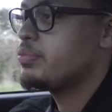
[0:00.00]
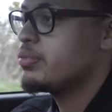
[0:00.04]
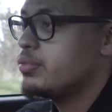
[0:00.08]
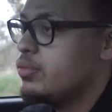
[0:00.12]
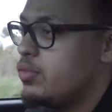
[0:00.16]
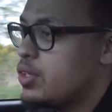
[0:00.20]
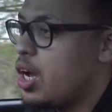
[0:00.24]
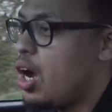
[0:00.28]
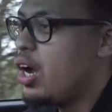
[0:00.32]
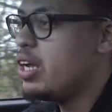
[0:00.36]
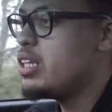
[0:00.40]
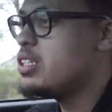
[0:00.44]

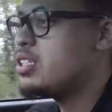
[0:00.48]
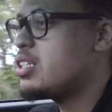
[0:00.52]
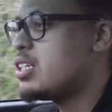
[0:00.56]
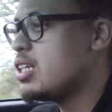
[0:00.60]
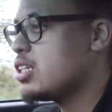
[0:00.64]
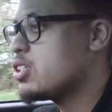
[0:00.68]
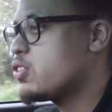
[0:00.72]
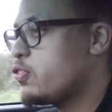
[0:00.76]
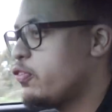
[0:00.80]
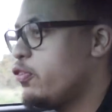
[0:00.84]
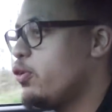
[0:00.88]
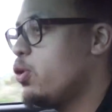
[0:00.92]

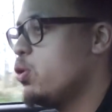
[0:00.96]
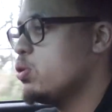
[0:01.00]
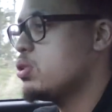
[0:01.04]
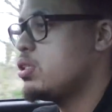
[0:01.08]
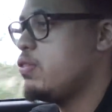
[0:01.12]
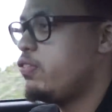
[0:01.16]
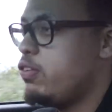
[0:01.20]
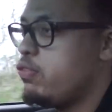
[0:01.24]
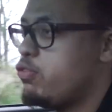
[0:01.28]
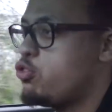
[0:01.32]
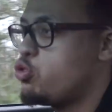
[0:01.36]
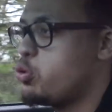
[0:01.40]
964s,
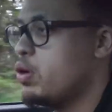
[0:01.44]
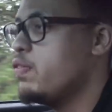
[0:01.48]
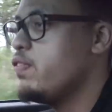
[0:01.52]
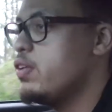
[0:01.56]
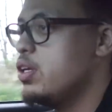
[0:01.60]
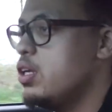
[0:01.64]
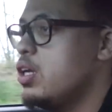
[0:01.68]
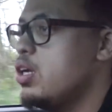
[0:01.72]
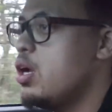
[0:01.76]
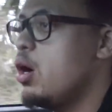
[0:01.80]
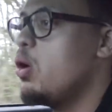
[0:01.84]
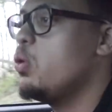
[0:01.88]
if you've
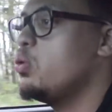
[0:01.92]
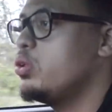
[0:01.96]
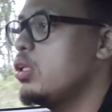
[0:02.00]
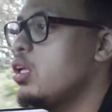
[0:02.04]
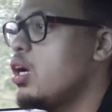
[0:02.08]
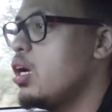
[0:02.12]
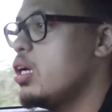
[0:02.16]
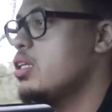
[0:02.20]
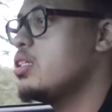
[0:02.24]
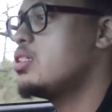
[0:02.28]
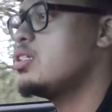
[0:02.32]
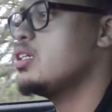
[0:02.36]
driven an old
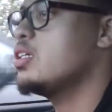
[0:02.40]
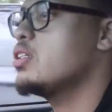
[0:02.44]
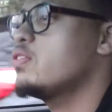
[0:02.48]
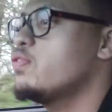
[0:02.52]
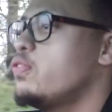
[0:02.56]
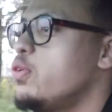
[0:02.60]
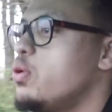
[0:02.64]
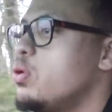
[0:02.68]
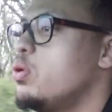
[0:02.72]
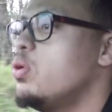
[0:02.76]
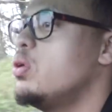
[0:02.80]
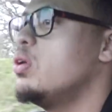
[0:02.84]

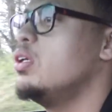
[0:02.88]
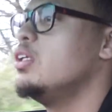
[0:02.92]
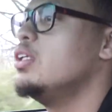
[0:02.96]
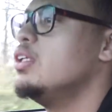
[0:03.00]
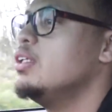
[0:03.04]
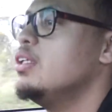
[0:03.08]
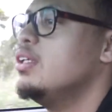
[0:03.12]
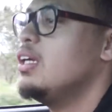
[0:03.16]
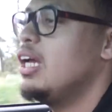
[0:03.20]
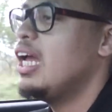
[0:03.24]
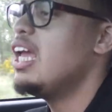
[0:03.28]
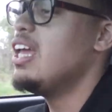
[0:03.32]
964,
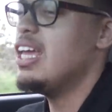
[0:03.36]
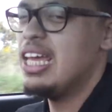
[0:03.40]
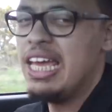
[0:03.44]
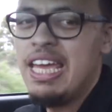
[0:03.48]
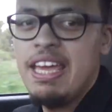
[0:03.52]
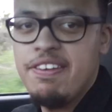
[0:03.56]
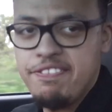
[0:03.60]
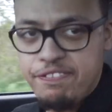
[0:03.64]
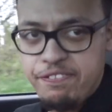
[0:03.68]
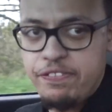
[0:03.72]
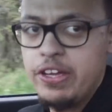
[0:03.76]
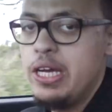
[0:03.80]

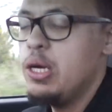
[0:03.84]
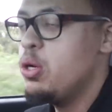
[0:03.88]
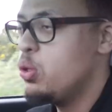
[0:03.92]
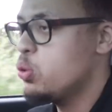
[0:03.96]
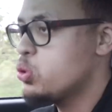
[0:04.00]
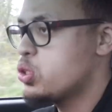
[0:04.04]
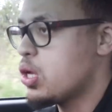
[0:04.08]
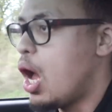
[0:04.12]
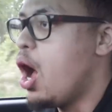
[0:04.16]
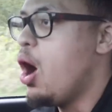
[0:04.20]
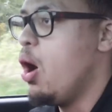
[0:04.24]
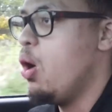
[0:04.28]
it
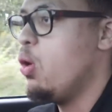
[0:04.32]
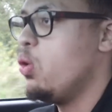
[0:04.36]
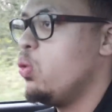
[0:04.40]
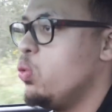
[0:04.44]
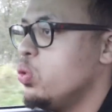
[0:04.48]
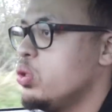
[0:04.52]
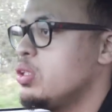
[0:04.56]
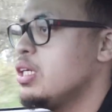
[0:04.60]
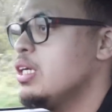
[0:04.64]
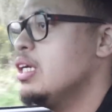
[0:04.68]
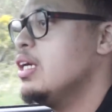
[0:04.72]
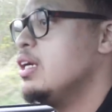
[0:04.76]
feels
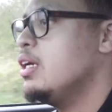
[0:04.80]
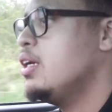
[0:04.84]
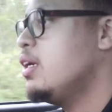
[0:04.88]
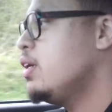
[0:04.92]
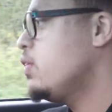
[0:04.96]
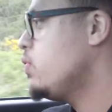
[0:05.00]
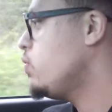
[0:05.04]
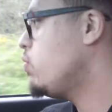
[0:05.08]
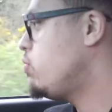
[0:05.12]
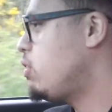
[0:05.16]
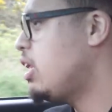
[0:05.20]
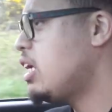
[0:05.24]
old.
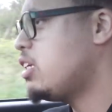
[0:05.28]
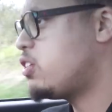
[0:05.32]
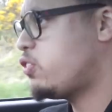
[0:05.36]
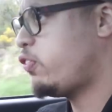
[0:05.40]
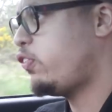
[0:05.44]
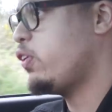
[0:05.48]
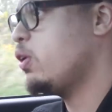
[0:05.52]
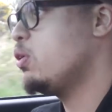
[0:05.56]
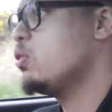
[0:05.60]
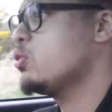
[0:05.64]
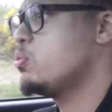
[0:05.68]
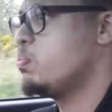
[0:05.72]
This
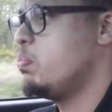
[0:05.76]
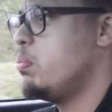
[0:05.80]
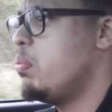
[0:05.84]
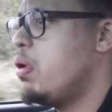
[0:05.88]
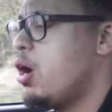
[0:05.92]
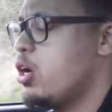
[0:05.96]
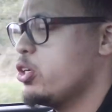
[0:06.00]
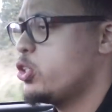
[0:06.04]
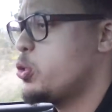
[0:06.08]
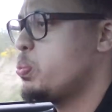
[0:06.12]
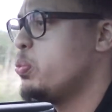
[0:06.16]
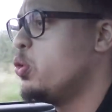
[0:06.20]
feels
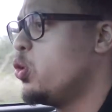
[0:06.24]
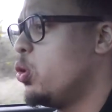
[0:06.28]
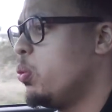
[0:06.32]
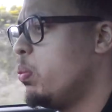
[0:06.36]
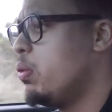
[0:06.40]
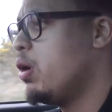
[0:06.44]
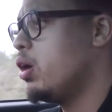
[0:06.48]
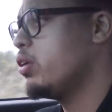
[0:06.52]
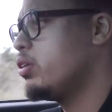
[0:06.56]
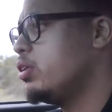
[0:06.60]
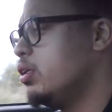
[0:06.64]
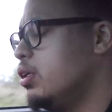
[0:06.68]
much more
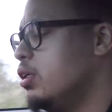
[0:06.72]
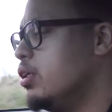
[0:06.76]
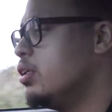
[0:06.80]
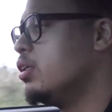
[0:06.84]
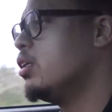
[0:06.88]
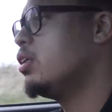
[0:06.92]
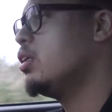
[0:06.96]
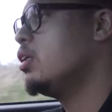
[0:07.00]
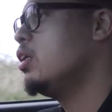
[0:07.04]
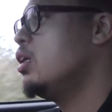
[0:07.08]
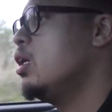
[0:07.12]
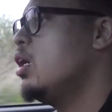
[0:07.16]

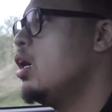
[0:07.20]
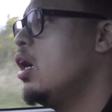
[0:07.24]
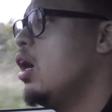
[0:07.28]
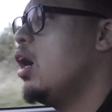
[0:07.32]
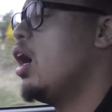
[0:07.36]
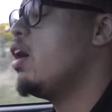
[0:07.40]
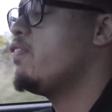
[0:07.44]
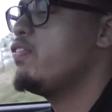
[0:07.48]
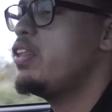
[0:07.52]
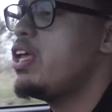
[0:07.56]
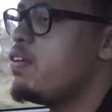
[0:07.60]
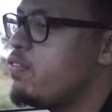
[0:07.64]
modern.
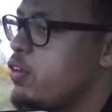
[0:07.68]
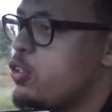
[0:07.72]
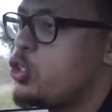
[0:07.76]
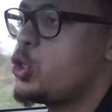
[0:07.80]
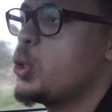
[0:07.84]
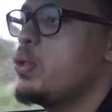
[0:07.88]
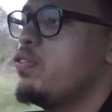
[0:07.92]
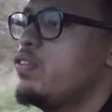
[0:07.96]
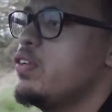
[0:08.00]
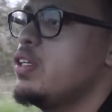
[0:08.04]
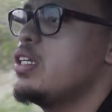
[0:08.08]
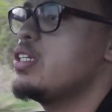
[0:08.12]
I've never
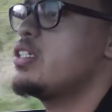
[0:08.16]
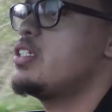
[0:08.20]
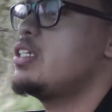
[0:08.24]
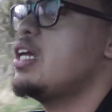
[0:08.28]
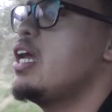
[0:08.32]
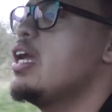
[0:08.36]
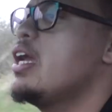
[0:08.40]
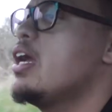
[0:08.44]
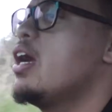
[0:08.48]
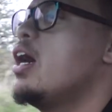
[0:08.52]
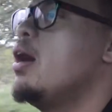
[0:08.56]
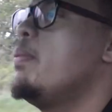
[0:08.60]
driven a
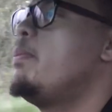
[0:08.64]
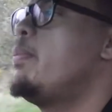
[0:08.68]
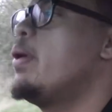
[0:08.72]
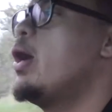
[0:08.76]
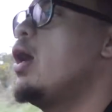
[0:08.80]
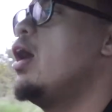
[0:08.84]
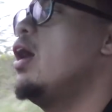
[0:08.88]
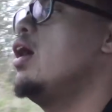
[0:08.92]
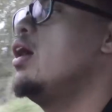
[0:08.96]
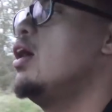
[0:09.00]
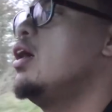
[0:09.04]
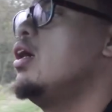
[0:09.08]
Singer,
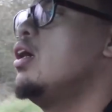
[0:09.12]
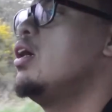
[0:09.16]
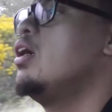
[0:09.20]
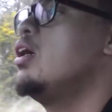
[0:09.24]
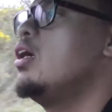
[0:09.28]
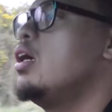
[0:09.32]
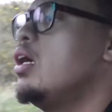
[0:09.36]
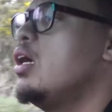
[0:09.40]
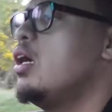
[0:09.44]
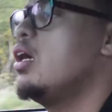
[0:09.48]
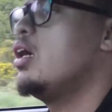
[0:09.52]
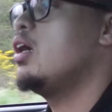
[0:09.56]
but
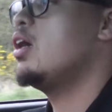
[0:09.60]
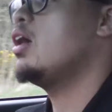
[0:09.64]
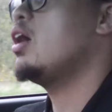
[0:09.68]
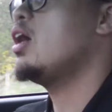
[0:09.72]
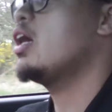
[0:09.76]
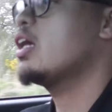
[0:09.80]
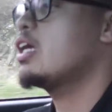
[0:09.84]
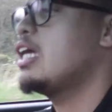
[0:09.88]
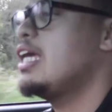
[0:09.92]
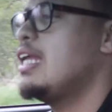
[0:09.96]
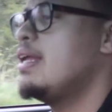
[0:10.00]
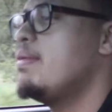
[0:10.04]

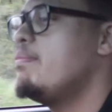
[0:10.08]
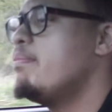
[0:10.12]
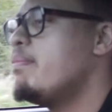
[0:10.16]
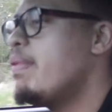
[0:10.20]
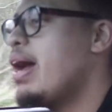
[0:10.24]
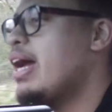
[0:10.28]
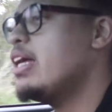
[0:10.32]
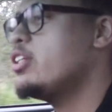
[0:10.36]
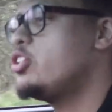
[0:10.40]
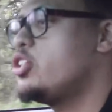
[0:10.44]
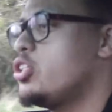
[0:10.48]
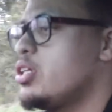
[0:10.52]
I can
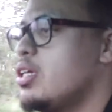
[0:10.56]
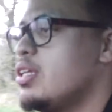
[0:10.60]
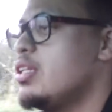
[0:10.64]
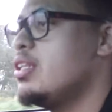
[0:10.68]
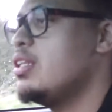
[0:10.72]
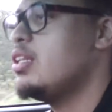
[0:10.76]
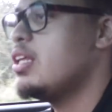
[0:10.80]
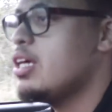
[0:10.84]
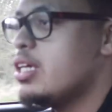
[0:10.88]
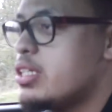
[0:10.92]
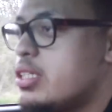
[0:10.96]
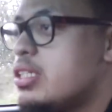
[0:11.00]

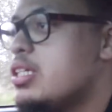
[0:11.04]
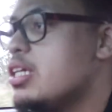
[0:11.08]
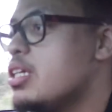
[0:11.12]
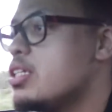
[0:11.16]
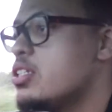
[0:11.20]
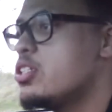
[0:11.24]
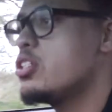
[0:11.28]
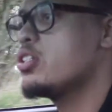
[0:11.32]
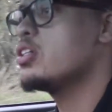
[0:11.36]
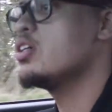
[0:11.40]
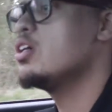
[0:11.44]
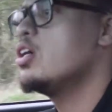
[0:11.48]
imagine this
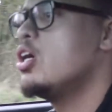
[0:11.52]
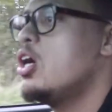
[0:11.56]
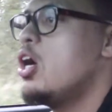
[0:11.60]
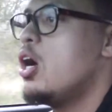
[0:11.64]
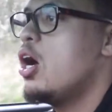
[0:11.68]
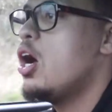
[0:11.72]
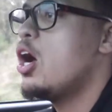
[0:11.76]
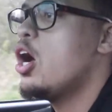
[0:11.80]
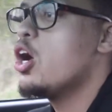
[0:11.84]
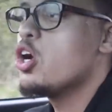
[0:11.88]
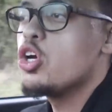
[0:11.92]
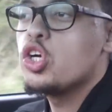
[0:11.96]
is
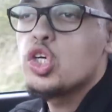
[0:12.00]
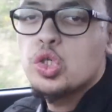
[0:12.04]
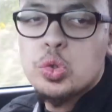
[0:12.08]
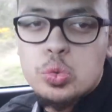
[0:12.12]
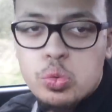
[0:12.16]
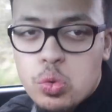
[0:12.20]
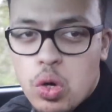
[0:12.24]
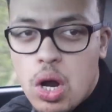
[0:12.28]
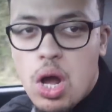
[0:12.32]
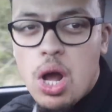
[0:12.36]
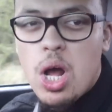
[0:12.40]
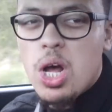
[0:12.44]
a
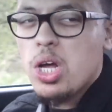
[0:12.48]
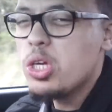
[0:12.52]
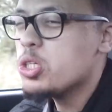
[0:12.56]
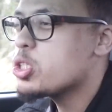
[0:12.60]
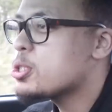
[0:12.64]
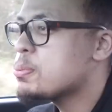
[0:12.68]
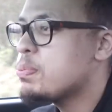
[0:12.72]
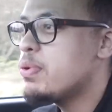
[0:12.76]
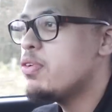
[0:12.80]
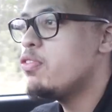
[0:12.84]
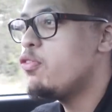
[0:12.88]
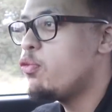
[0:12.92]

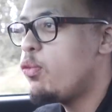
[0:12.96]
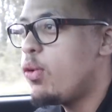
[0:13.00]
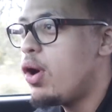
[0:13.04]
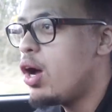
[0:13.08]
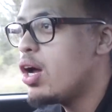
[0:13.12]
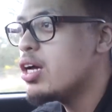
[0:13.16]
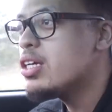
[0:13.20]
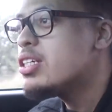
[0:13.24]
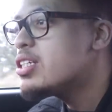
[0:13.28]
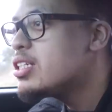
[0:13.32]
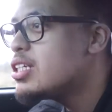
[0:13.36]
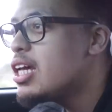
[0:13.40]
grasp of
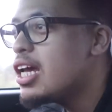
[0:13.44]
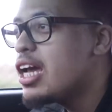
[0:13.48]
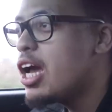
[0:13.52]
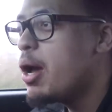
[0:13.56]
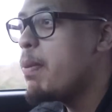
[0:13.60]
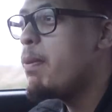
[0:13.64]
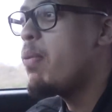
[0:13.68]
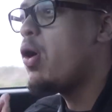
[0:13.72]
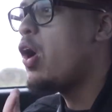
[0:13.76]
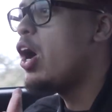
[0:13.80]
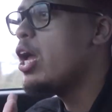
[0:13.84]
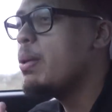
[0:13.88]
what a Singer
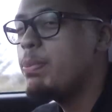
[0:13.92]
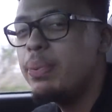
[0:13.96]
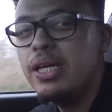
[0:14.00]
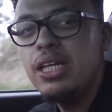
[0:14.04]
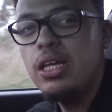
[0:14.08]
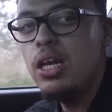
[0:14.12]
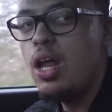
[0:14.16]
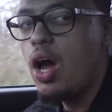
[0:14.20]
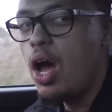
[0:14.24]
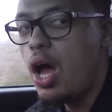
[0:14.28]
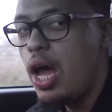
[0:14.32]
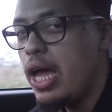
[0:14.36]
might be
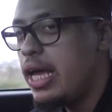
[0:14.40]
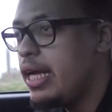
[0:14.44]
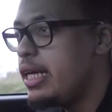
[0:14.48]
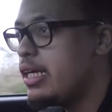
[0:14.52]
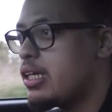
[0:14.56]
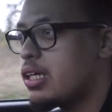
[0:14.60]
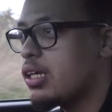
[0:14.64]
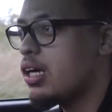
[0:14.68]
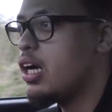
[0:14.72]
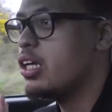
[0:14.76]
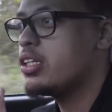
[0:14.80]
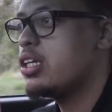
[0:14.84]
like.
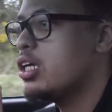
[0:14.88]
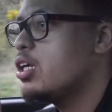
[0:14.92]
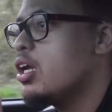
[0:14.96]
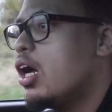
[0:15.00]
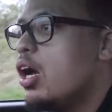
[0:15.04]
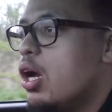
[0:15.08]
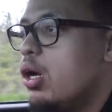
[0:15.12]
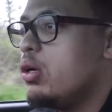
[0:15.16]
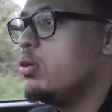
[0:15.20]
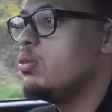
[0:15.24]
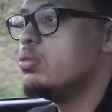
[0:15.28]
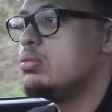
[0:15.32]
I don't
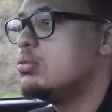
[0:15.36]
know.